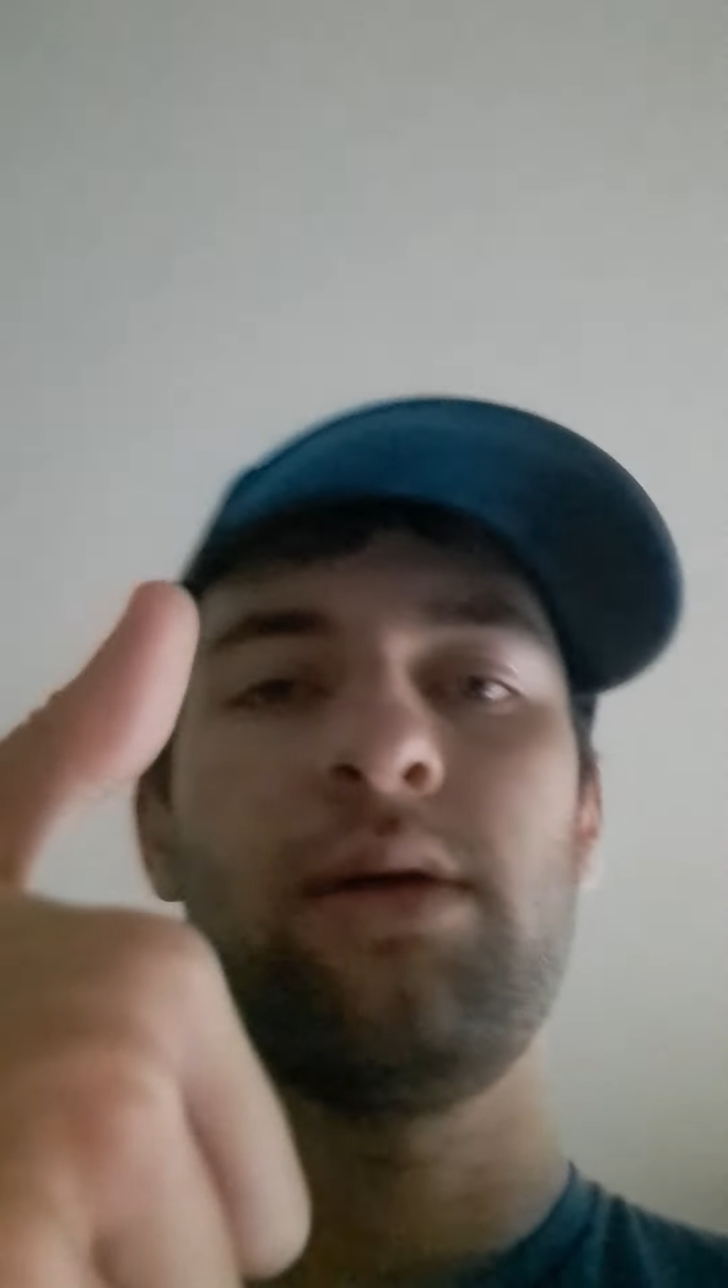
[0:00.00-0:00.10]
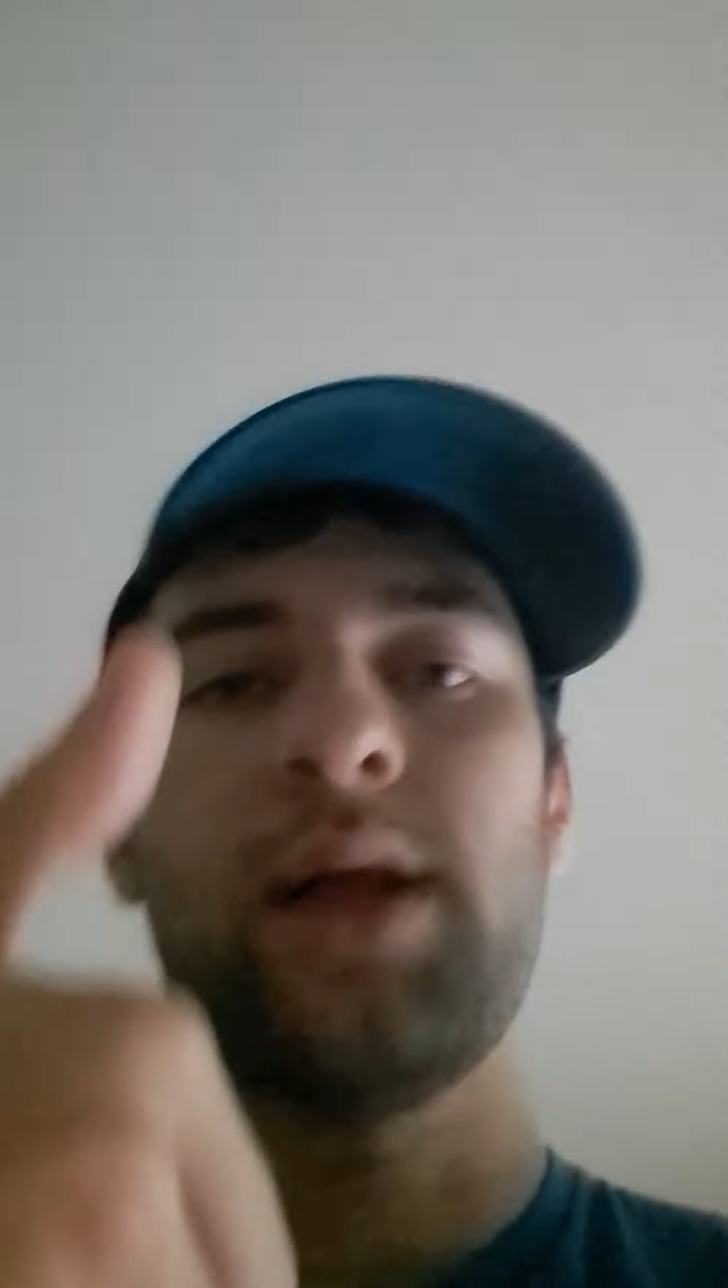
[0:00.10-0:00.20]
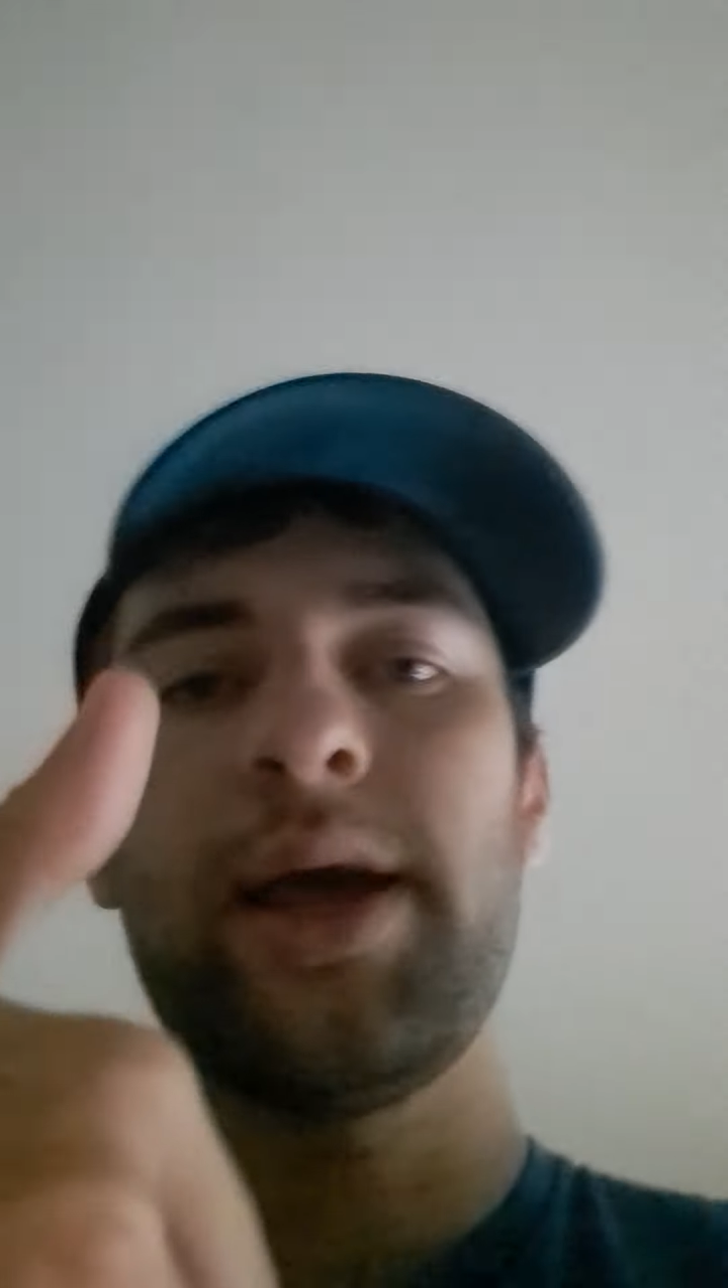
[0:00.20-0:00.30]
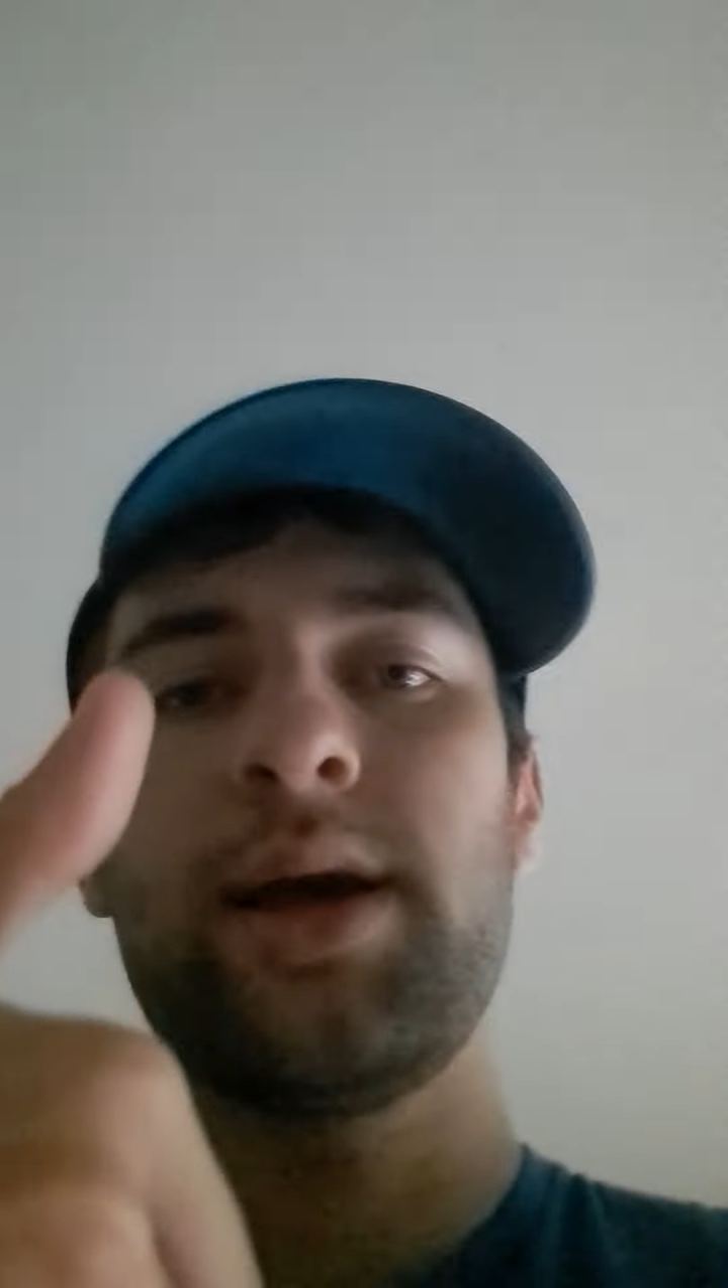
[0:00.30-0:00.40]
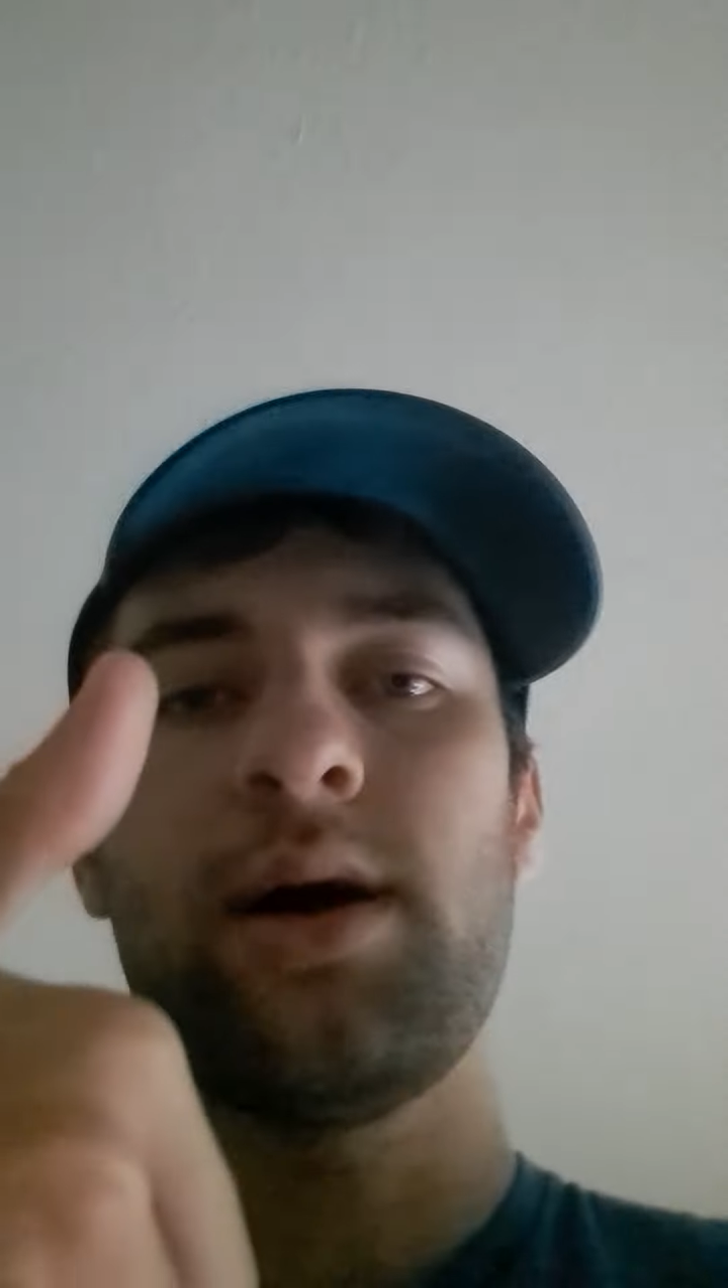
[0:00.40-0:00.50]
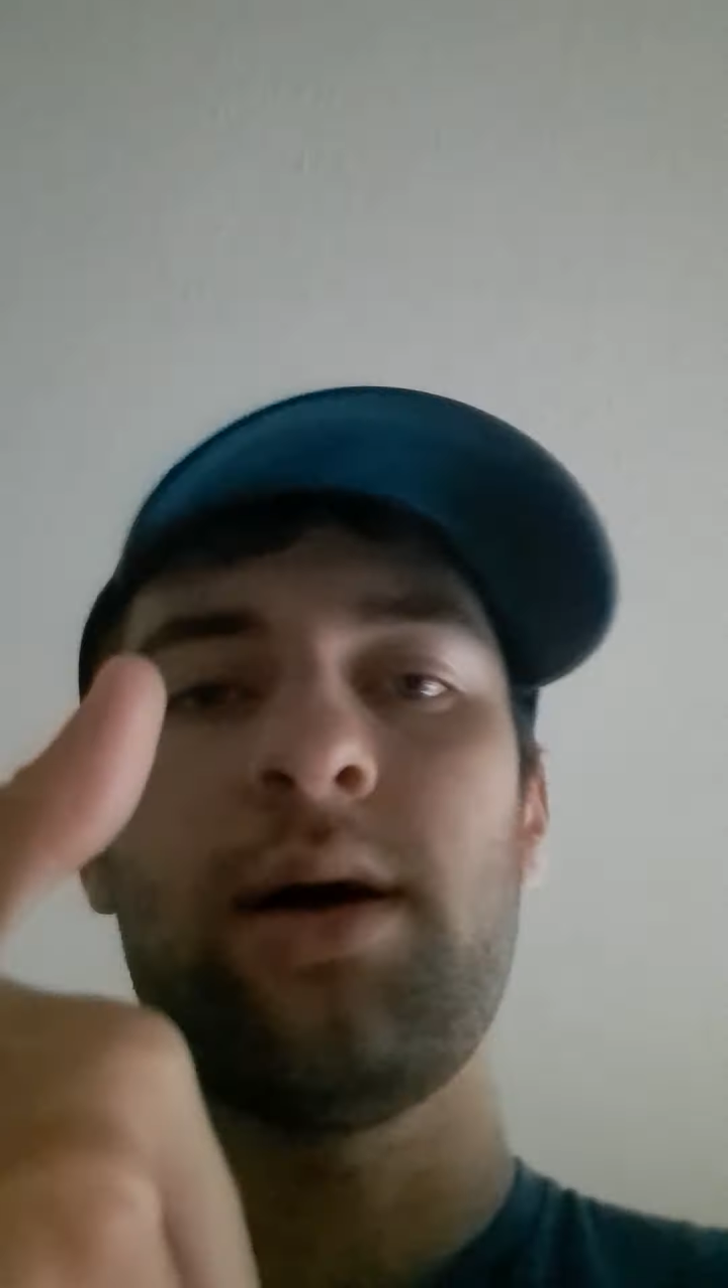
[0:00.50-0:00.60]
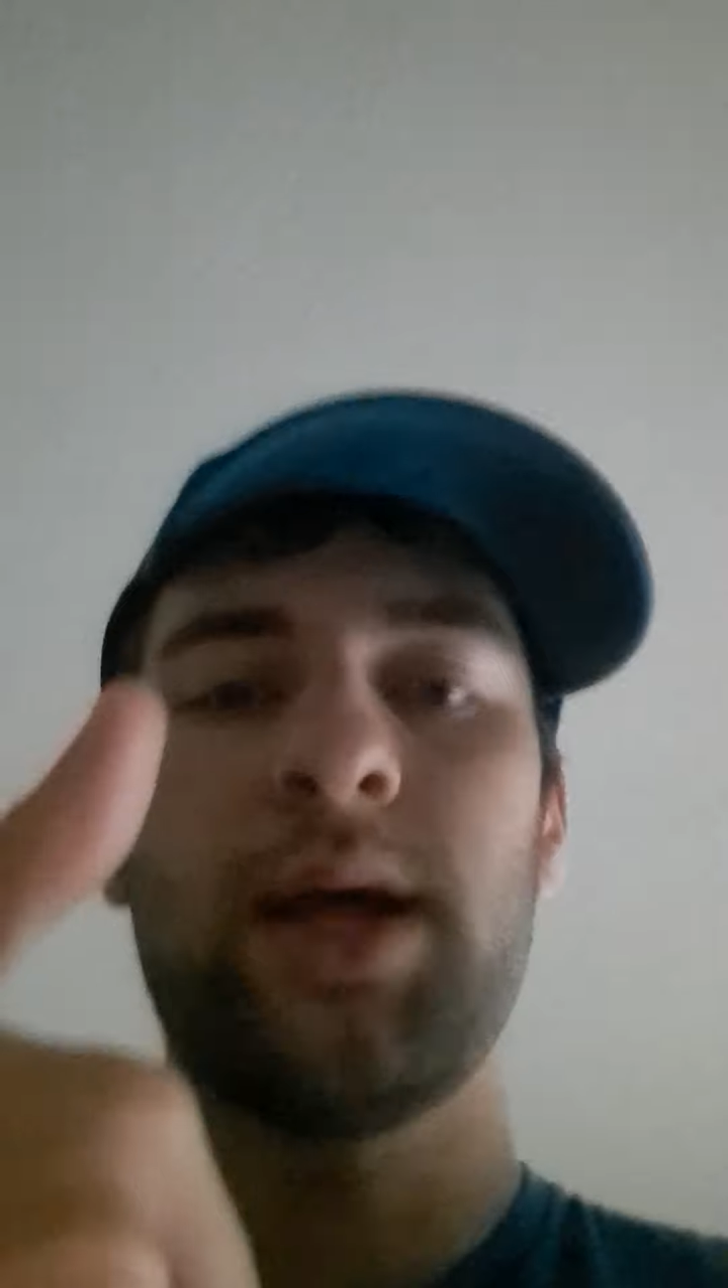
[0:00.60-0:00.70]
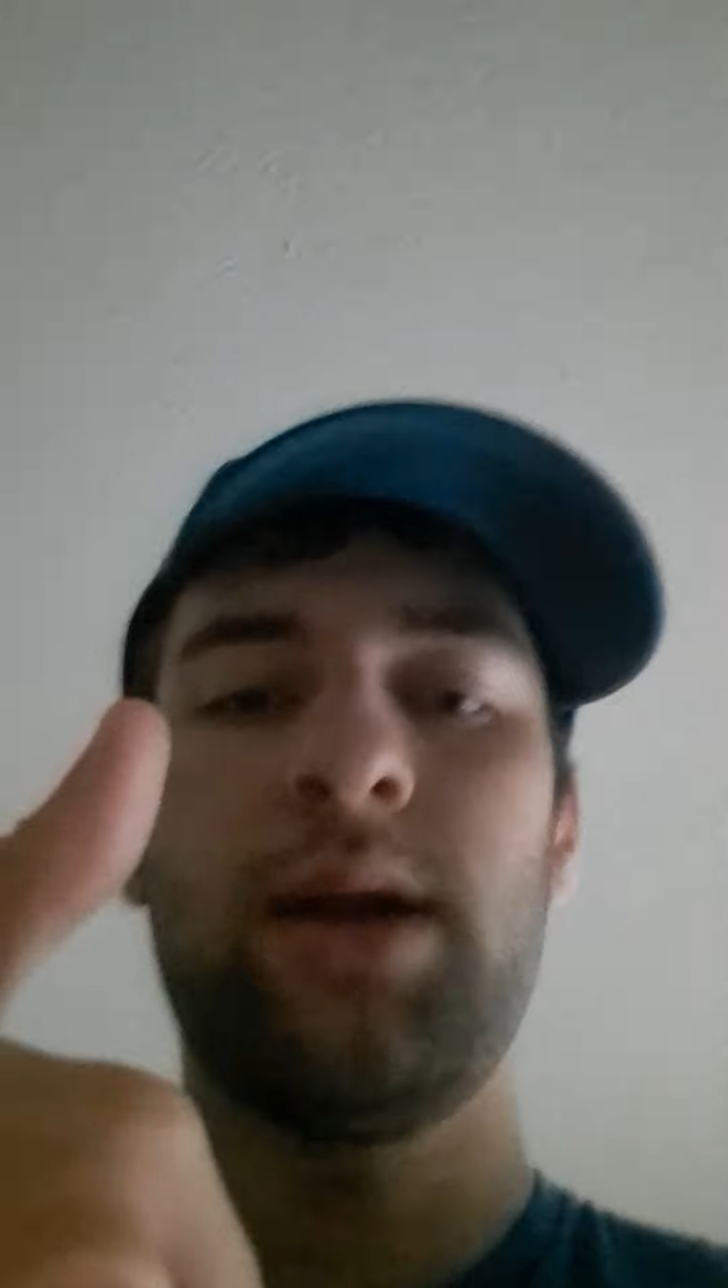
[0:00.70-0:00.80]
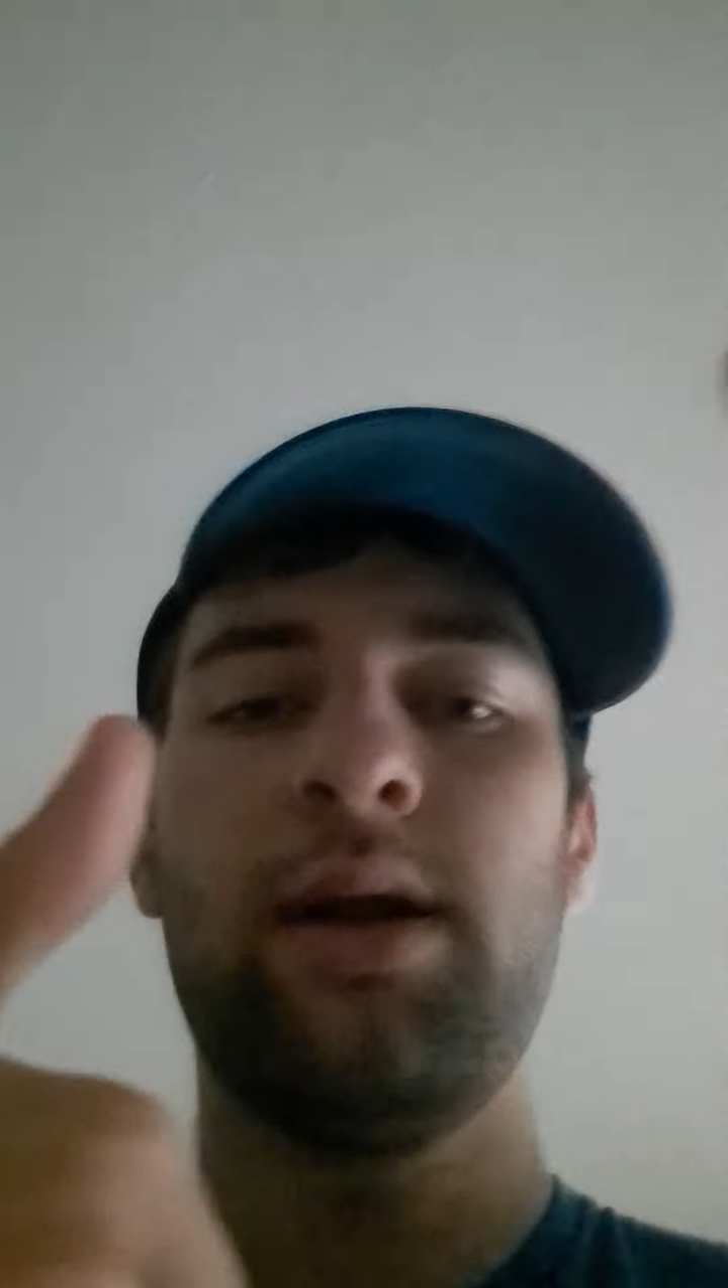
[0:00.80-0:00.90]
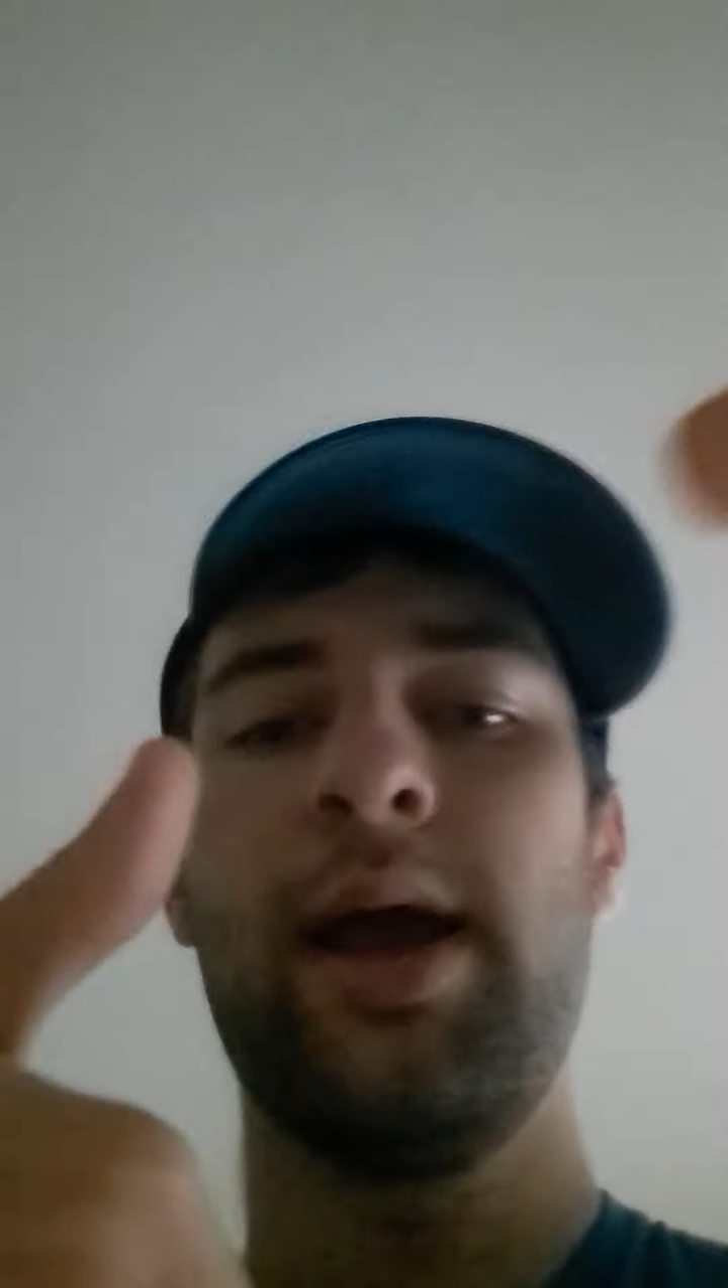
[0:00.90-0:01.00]
like,
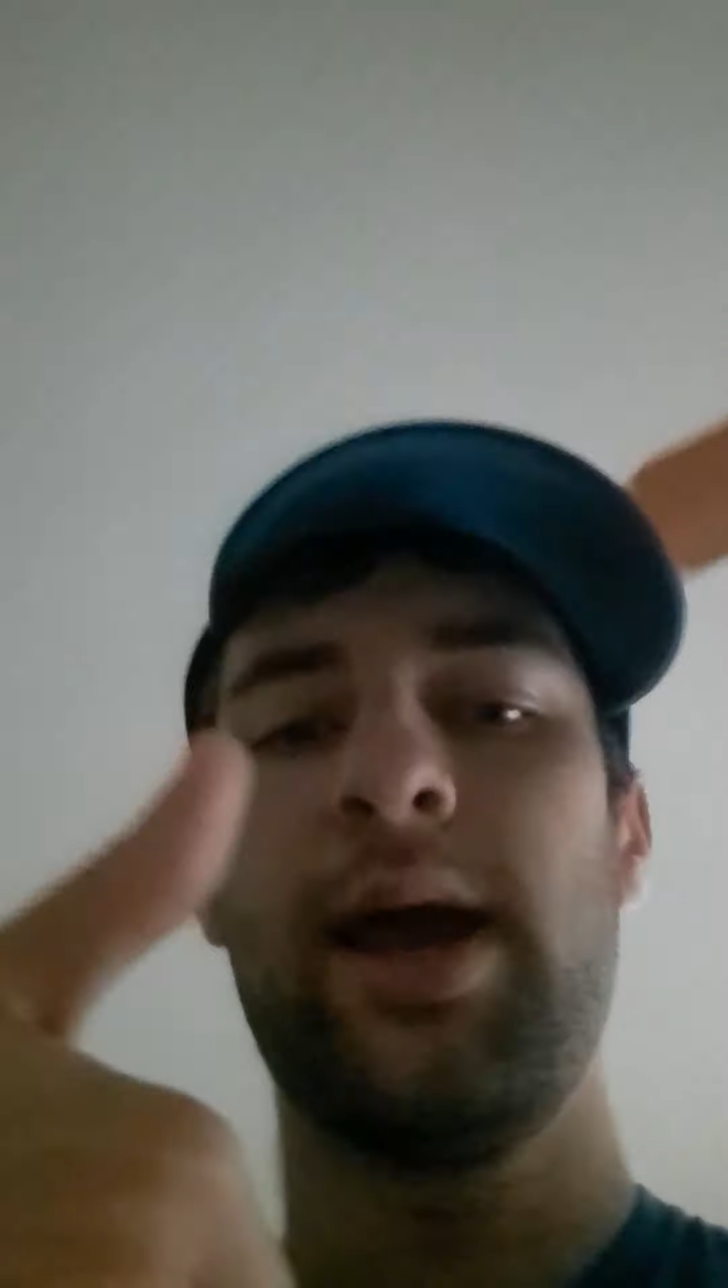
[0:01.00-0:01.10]
comment,